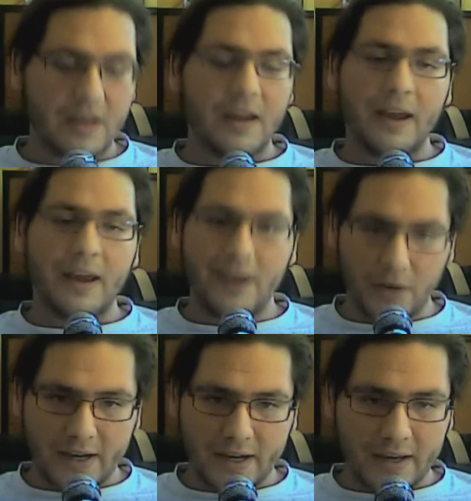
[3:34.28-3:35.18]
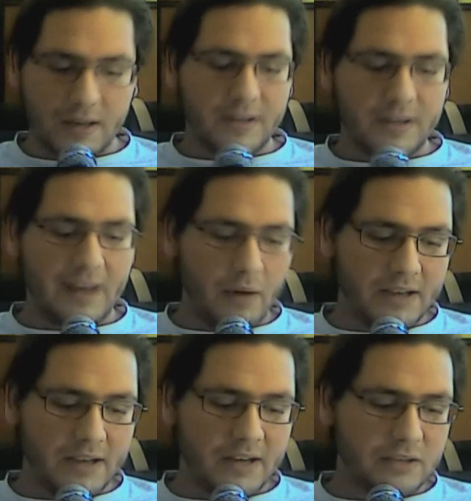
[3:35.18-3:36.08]
Okay, now I'd
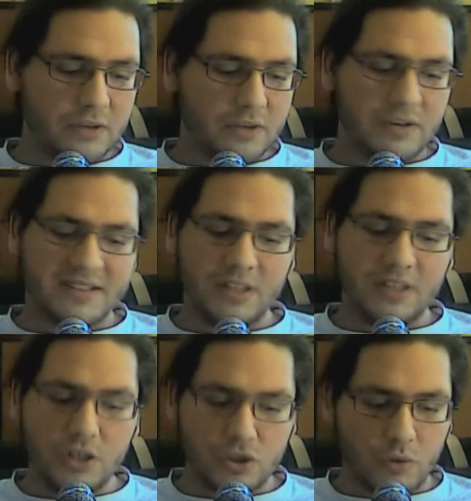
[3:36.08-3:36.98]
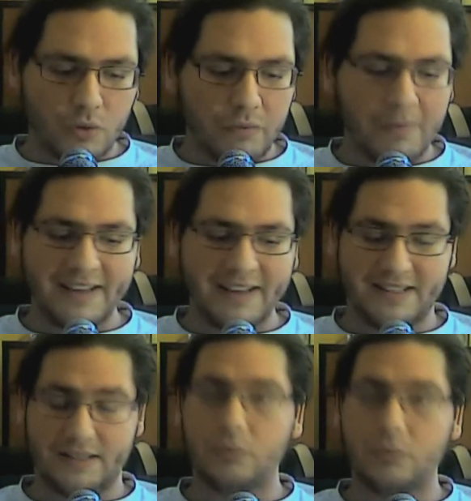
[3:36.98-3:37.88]
like to address the issue of
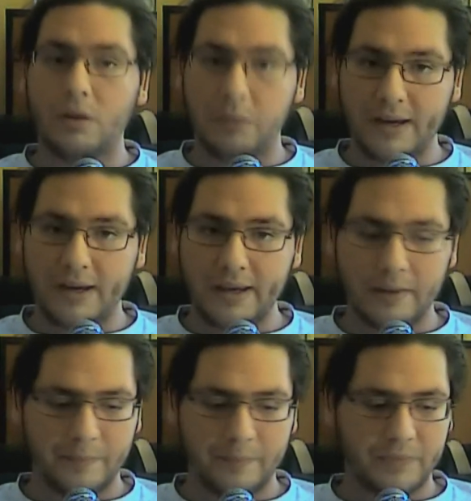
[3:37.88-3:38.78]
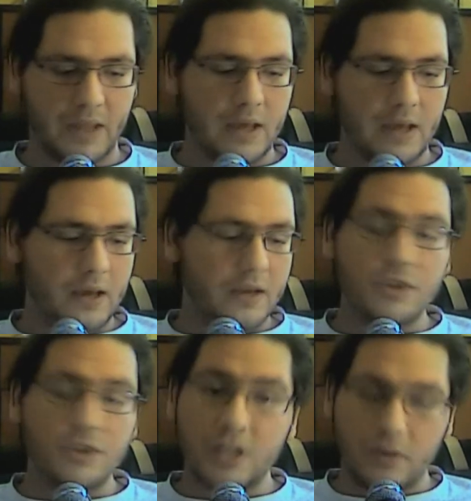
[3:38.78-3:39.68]
mindset while playing. In
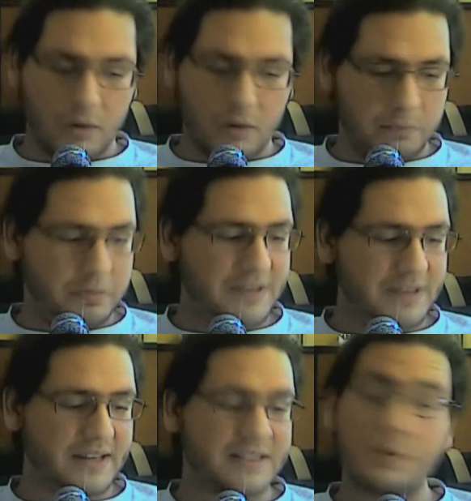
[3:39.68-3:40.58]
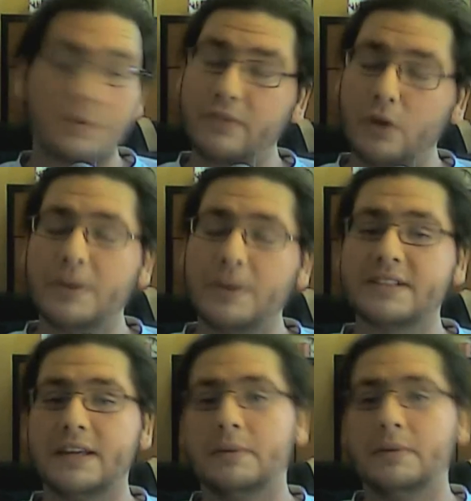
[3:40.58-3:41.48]
general, please accept the following
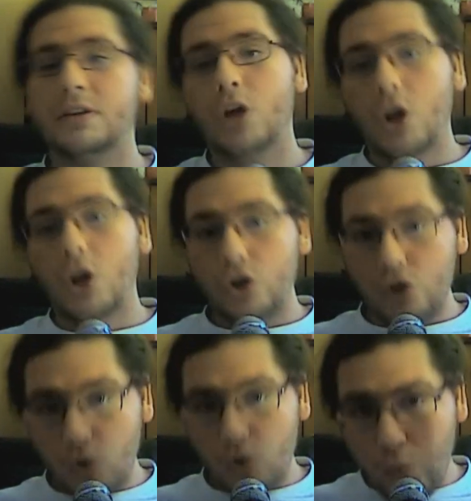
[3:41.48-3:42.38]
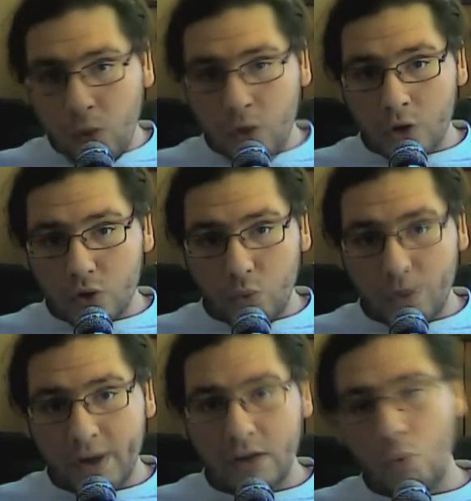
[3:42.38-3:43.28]
statement. You won't
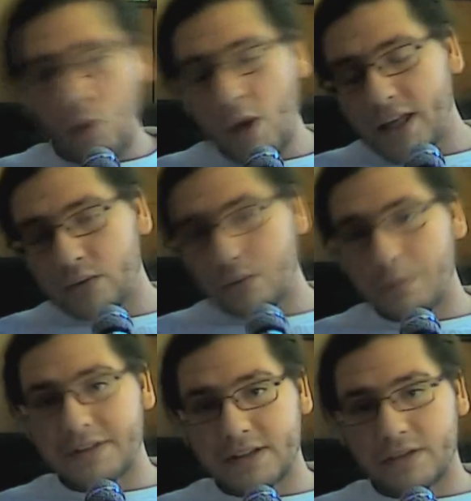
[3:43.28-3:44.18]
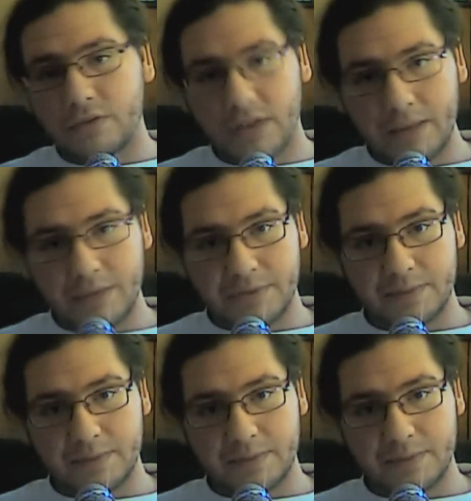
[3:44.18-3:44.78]
win one hundred percent of your games.